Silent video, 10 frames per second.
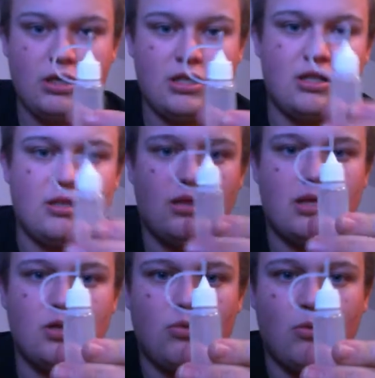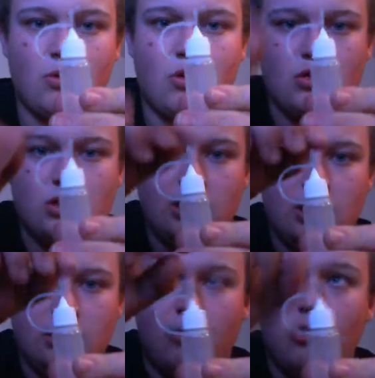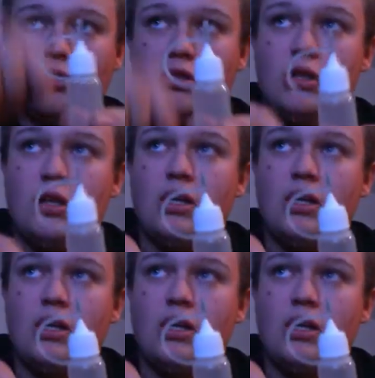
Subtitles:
this is what we've got in the box.